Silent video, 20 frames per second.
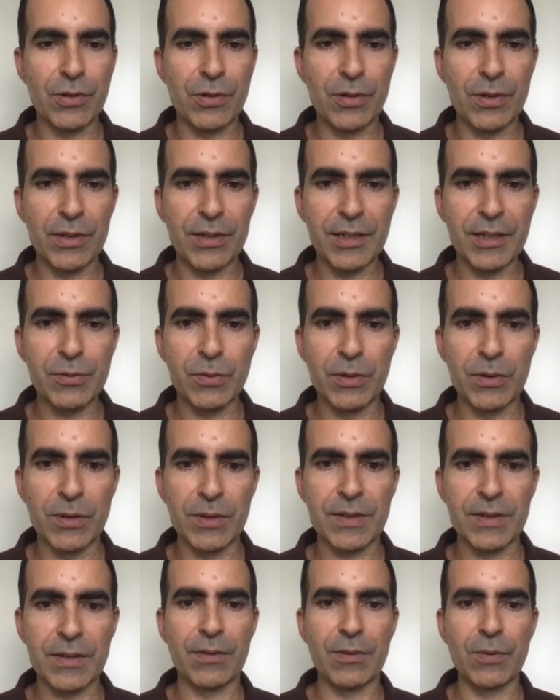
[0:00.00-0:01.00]
neural
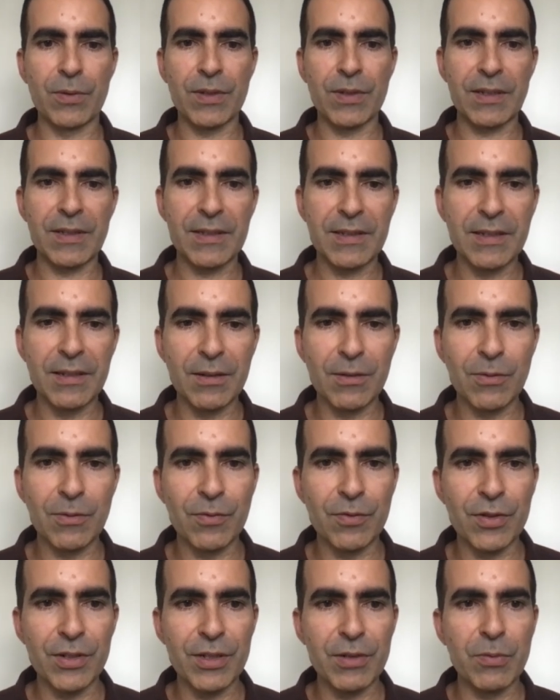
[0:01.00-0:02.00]
networks, and those are still
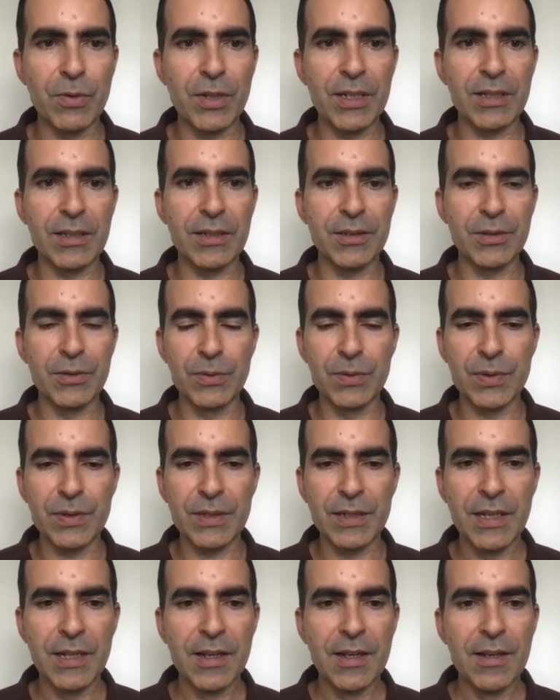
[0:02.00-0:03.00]
very widely
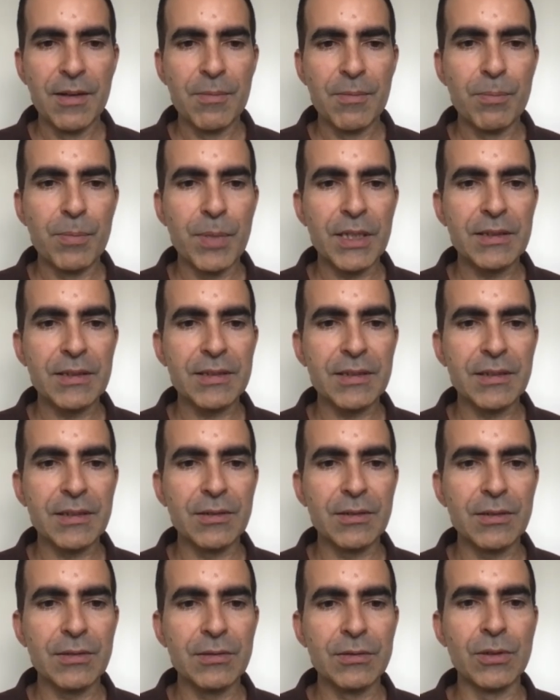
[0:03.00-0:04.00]
used. But
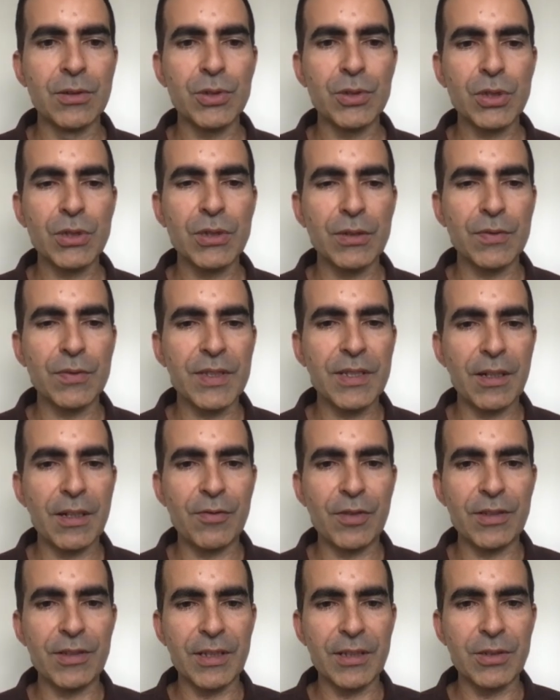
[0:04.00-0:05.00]
the notion of
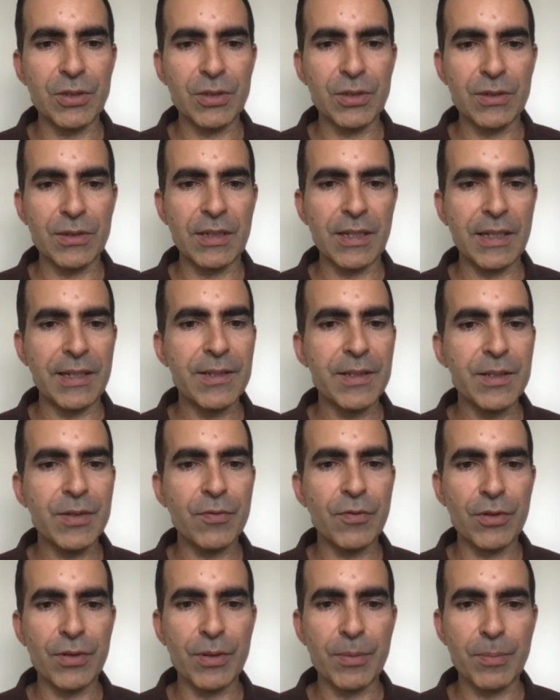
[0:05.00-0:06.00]
self-attention is
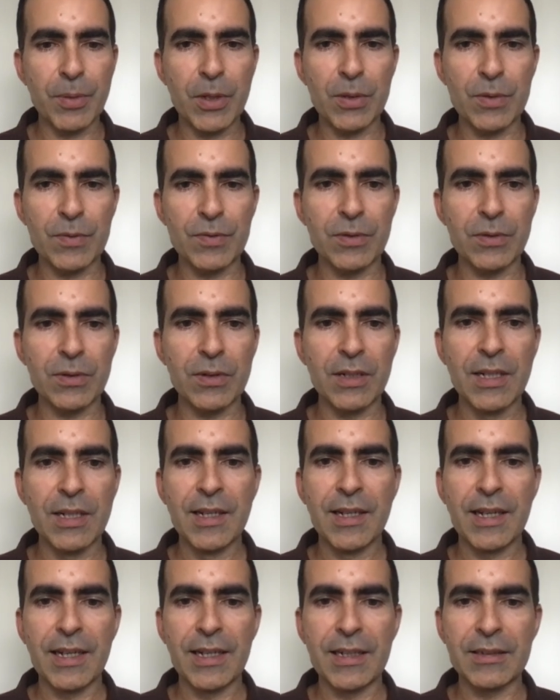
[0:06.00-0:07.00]
very powerful,
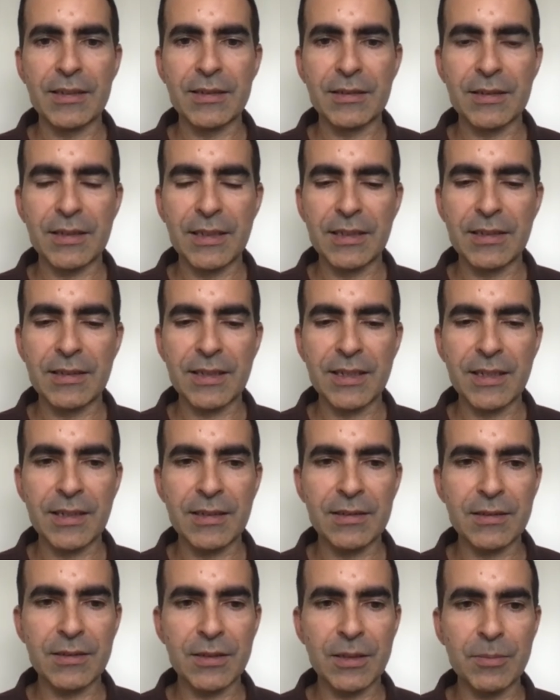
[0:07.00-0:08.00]
and it
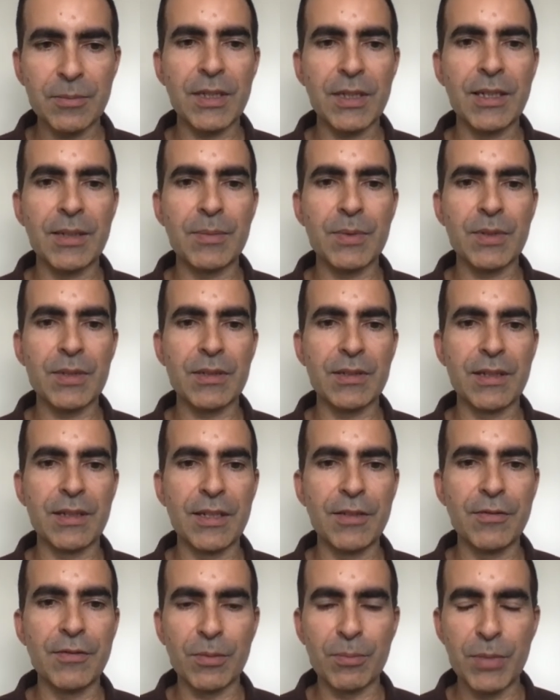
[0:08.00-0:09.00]
can sometimes
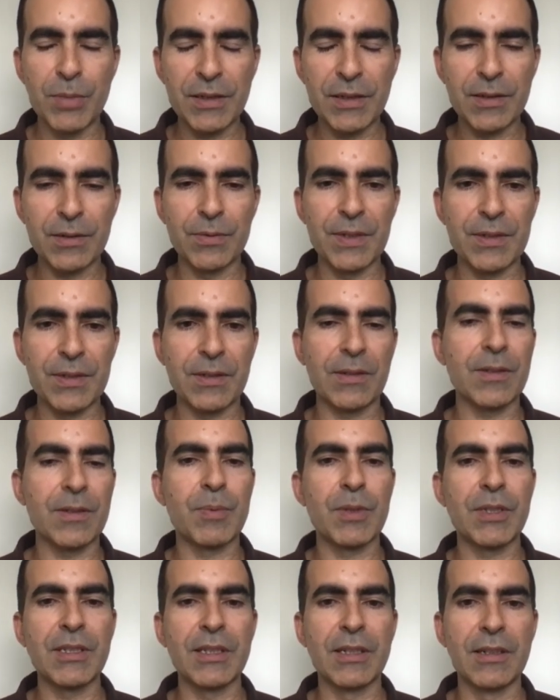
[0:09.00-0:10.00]
deliver better results,
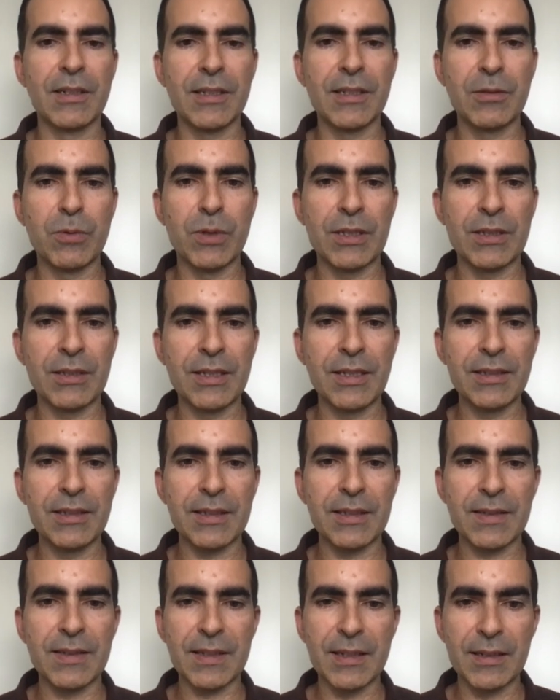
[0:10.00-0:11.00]
particularly when
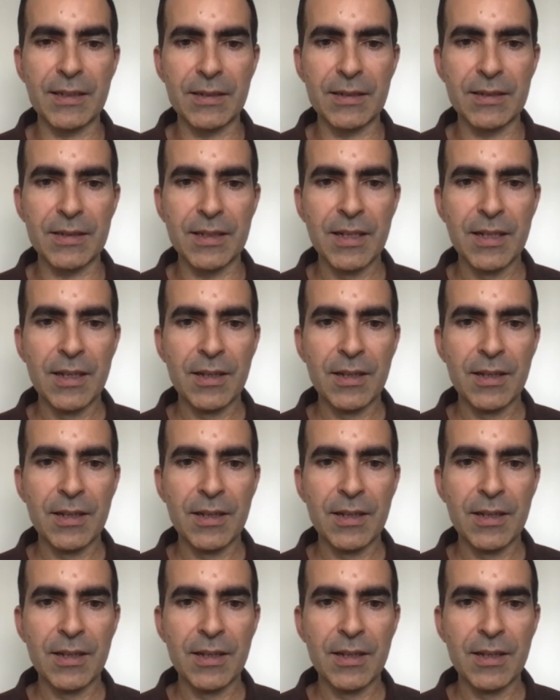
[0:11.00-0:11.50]
data scales,